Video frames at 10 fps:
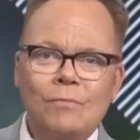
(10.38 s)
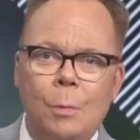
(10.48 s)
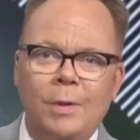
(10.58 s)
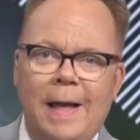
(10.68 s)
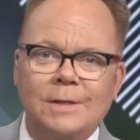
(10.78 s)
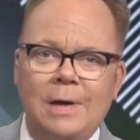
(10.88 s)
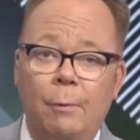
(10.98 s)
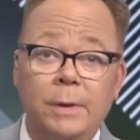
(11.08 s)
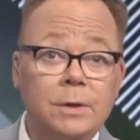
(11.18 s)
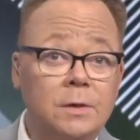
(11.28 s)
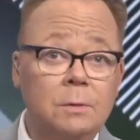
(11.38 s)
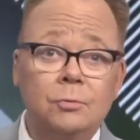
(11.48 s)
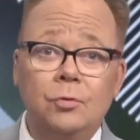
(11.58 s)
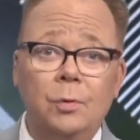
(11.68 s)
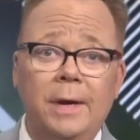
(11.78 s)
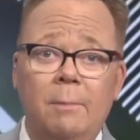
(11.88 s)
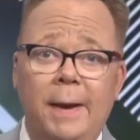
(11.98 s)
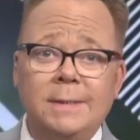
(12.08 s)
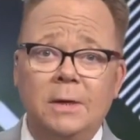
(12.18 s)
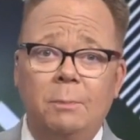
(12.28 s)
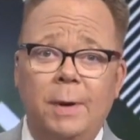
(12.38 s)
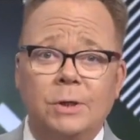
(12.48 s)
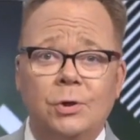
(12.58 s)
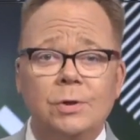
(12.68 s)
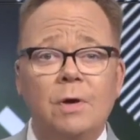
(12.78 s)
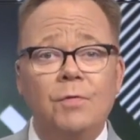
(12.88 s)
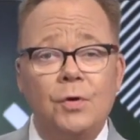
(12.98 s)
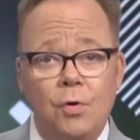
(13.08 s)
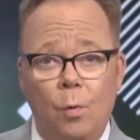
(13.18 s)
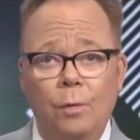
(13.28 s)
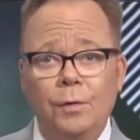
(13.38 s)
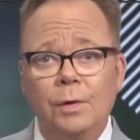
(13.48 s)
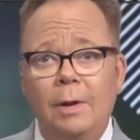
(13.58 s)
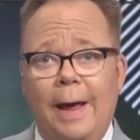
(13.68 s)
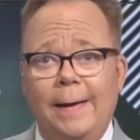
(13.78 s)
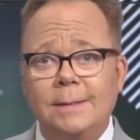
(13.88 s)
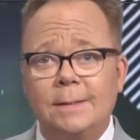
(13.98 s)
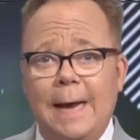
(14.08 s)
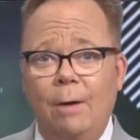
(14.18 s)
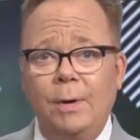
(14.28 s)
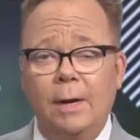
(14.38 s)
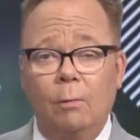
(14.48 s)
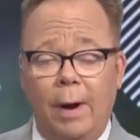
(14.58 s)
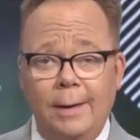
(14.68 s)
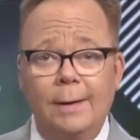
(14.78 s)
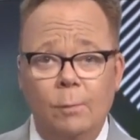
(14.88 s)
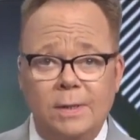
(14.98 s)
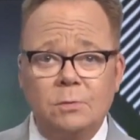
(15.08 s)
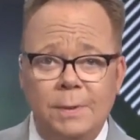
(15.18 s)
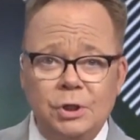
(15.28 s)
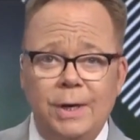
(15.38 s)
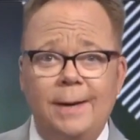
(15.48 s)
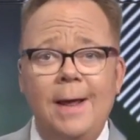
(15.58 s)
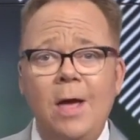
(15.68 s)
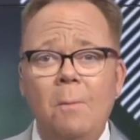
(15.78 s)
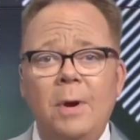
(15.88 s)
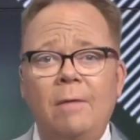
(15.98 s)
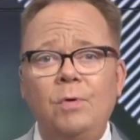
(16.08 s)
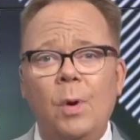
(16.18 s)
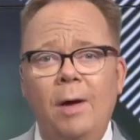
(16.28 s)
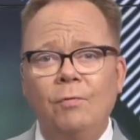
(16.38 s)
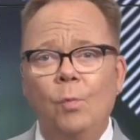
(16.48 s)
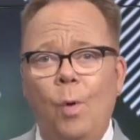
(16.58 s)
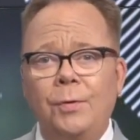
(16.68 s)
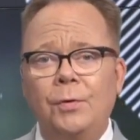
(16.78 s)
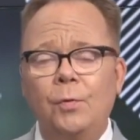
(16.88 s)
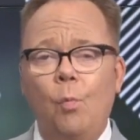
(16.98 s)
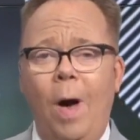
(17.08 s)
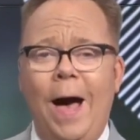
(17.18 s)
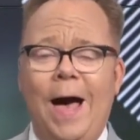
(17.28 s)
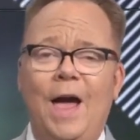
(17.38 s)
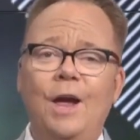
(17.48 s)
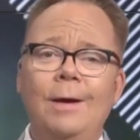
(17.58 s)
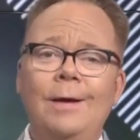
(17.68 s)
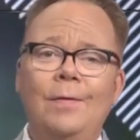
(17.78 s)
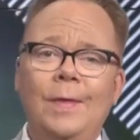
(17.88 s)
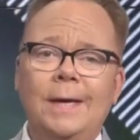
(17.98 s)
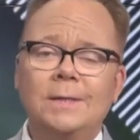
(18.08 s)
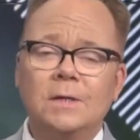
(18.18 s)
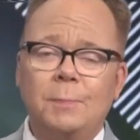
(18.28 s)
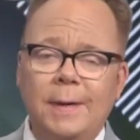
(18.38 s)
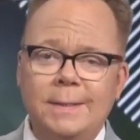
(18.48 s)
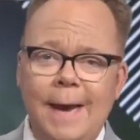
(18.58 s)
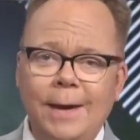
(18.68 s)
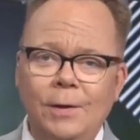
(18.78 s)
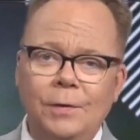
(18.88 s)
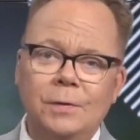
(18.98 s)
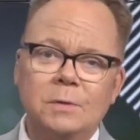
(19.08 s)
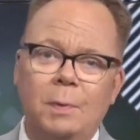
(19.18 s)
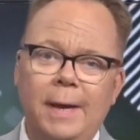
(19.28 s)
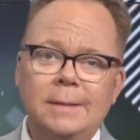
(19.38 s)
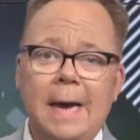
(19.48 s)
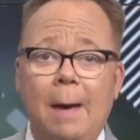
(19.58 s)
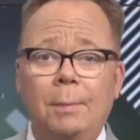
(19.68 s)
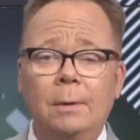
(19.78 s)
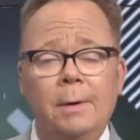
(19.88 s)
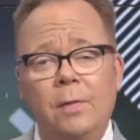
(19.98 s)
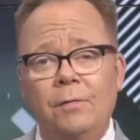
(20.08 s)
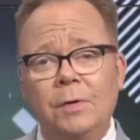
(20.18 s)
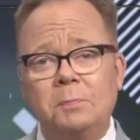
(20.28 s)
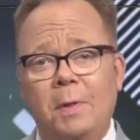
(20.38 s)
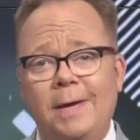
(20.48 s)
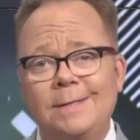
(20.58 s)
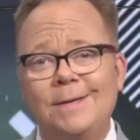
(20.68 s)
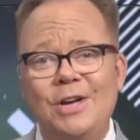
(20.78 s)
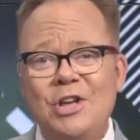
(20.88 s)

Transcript: Well, last night we saw some truly amazing pictures of the northern lights down here right in West Michigan. But have you ever wondered why these spectacular displays happen in the first place?